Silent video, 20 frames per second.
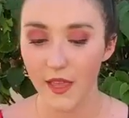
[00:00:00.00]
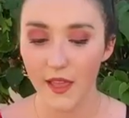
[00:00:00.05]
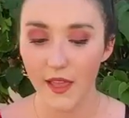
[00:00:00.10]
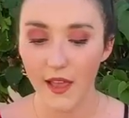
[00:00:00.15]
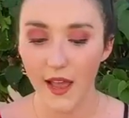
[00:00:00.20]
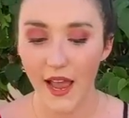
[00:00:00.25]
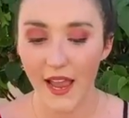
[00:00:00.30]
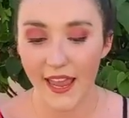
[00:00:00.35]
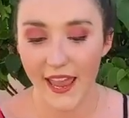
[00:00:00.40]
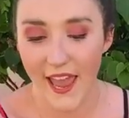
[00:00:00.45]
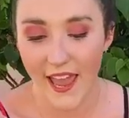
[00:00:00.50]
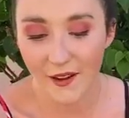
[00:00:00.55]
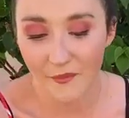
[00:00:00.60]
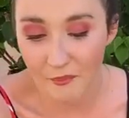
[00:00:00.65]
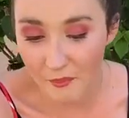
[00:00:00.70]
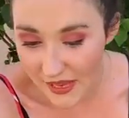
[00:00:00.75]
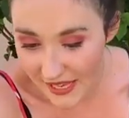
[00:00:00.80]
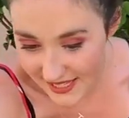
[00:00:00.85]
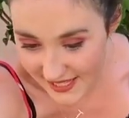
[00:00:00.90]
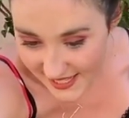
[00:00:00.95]
I had
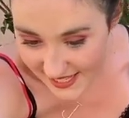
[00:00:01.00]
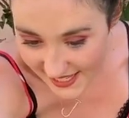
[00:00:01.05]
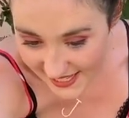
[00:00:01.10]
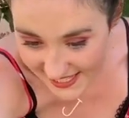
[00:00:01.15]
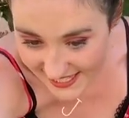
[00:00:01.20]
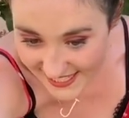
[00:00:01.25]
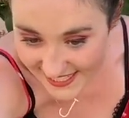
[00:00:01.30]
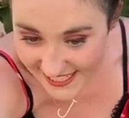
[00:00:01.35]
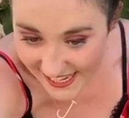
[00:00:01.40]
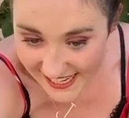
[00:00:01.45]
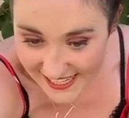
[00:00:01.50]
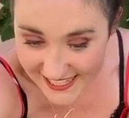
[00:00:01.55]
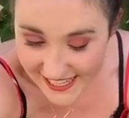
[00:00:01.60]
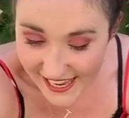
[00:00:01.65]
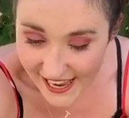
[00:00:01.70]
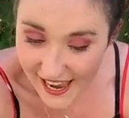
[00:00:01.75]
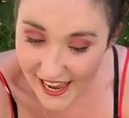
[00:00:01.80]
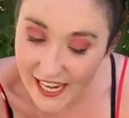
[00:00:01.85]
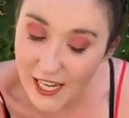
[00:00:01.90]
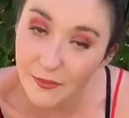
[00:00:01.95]
Miss
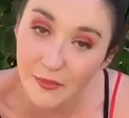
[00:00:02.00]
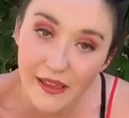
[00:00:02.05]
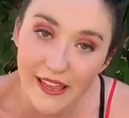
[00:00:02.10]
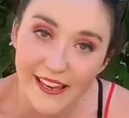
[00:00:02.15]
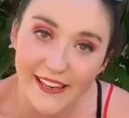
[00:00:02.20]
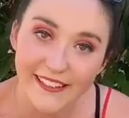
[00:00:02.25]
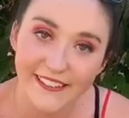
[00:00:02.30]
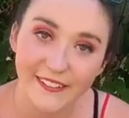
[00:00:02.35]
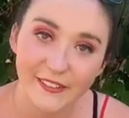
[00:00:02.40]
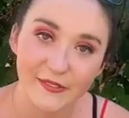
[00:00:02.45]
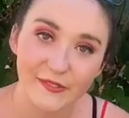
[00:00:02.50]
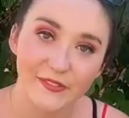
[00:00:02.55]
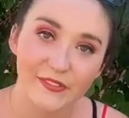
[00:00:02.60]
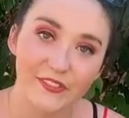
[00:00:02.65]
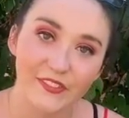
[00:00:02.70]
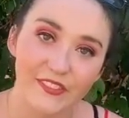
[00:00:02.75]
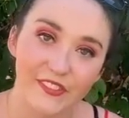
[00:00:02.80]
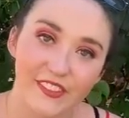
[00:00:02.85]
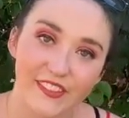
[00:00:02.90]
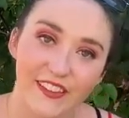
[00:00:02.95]
Stacy Endman
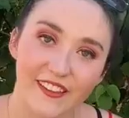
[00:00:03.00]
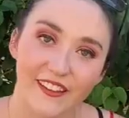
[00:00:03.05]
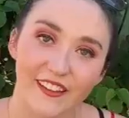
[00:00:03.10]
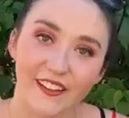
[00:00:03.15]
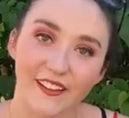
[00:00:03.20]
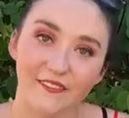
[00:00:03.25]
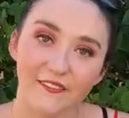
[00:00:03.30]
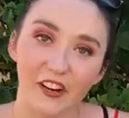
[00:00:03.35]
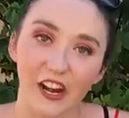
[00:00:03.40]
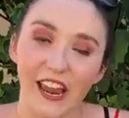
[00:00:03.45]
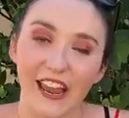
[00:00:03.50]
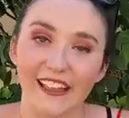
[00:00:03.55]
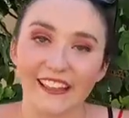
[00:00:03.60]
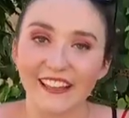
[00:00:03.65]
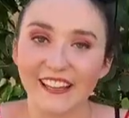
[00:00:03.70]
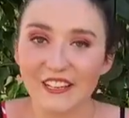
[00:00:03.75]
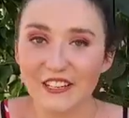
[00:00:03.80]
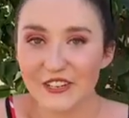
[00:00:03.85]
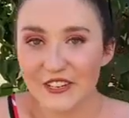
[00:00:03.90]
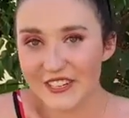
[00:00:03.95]
for
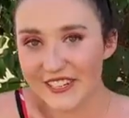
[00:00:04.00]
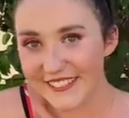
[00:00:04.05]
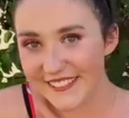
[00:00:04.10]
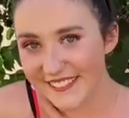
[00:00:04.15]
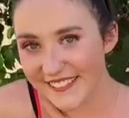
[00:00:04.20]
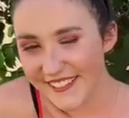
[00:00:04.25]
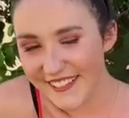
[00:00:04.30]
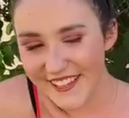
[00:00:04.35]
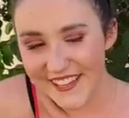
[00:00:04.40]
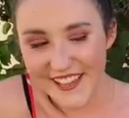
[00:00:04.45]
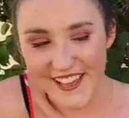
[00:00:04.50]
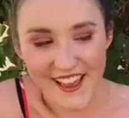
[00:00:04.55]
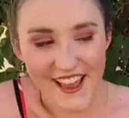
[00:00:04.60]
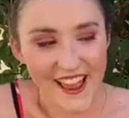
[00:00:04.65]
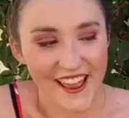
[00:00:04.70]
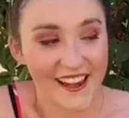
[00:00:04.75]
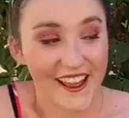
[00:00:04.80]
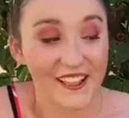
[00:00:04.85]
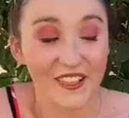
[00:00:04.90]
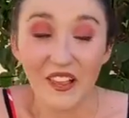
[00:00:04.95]
English,
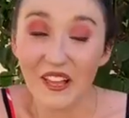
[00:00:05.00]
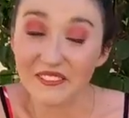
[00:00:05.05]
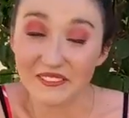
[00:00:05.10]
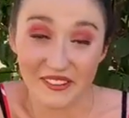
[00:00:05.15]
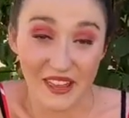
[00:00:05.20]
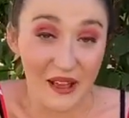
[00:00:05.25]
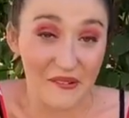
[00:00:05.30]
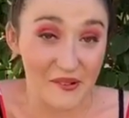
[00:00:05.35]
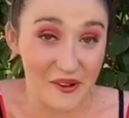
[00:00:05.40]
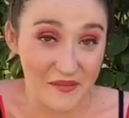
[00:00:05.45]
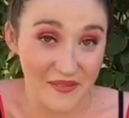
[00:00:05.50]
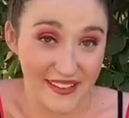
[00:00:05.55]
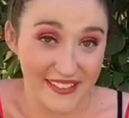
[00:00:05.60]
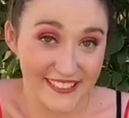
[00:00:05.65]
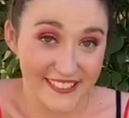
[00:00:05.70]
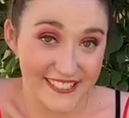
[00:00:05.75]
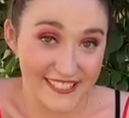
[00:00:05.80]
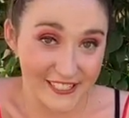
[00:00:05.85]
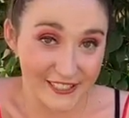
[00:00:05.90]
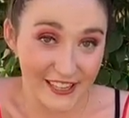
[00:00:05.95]
and I love that woman
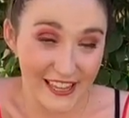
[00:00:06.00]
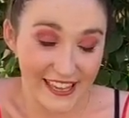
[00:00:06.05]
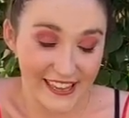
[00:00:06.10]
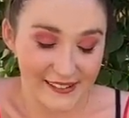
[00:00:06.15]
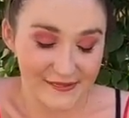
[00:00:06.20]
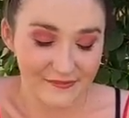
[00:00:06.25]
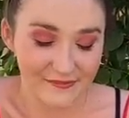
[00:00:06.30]
dearly.